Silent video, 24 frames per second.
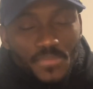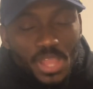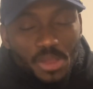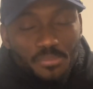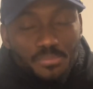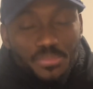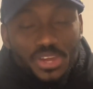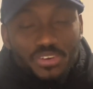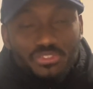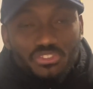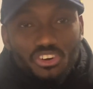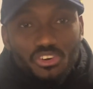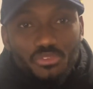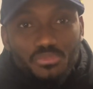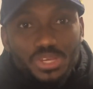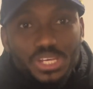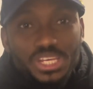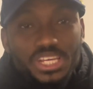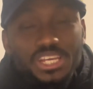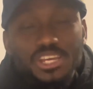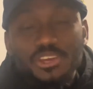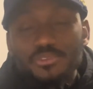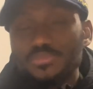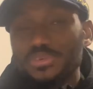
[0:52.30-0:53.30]
BFOB,
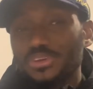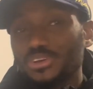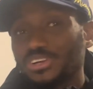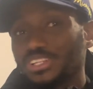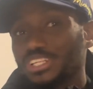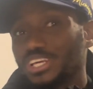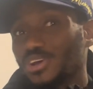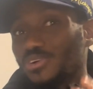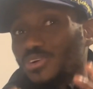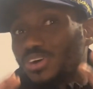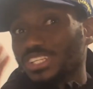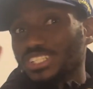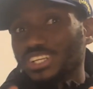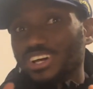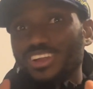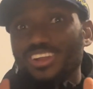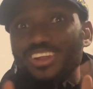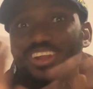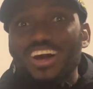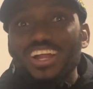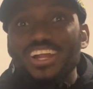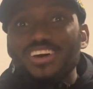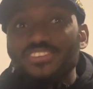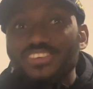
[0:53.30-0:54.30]
because there was a
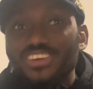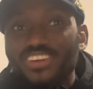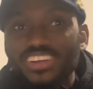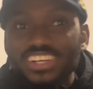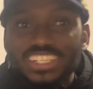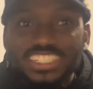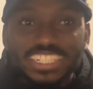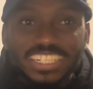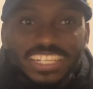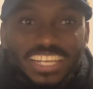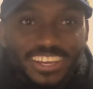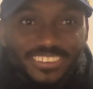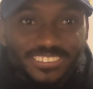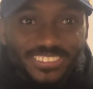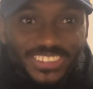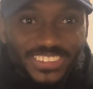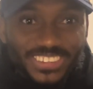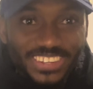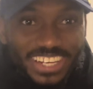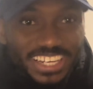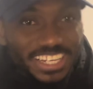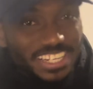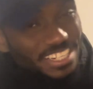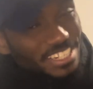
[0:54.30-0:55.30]
lot of crazy game
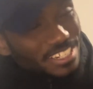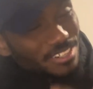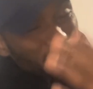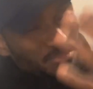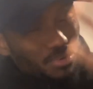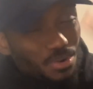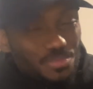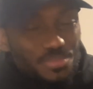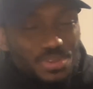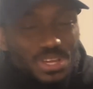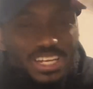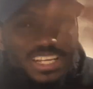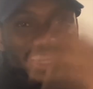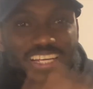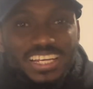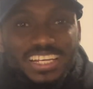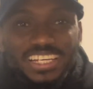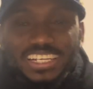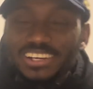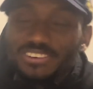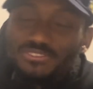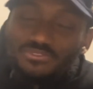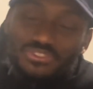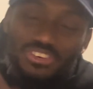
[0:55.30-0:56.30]
today. Premier League,
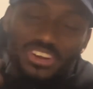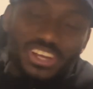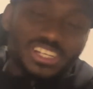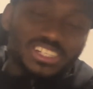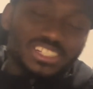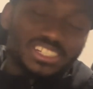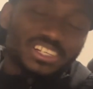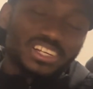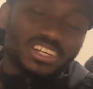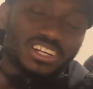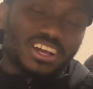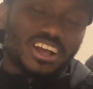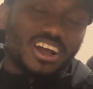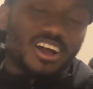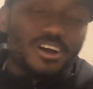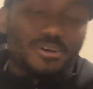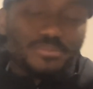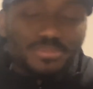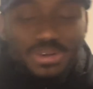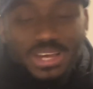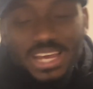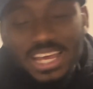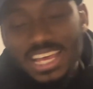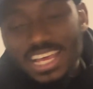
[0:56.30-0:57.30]
French
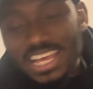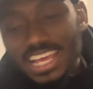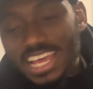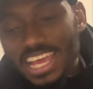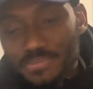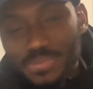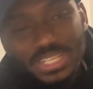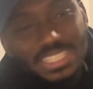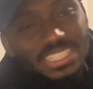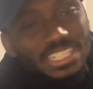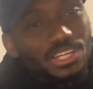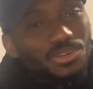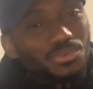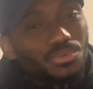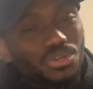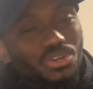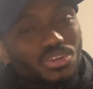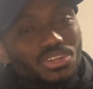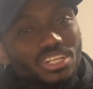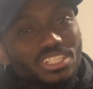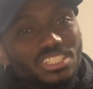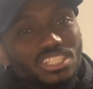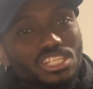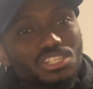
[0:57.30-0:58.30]
Cup. But yeah, we're
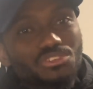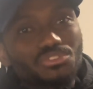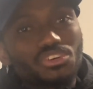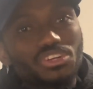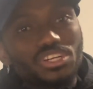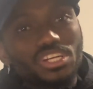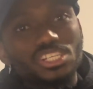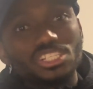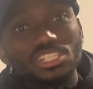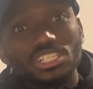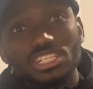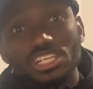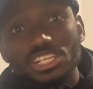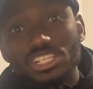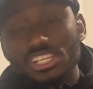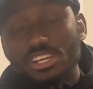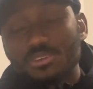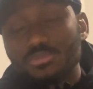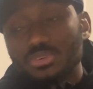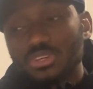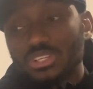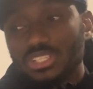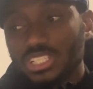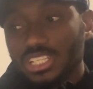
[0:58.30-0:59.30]
gonna just focus on the
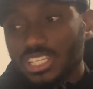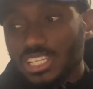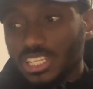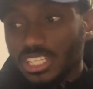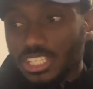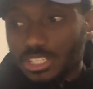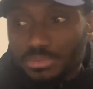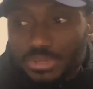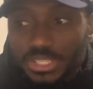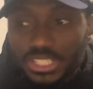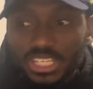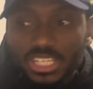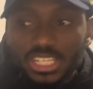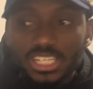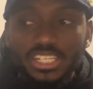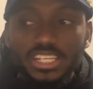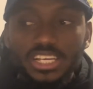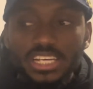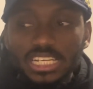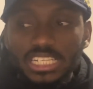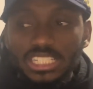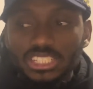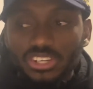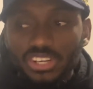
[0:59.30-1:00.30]
Champions League, especially the
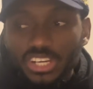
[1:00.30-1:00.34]
Inter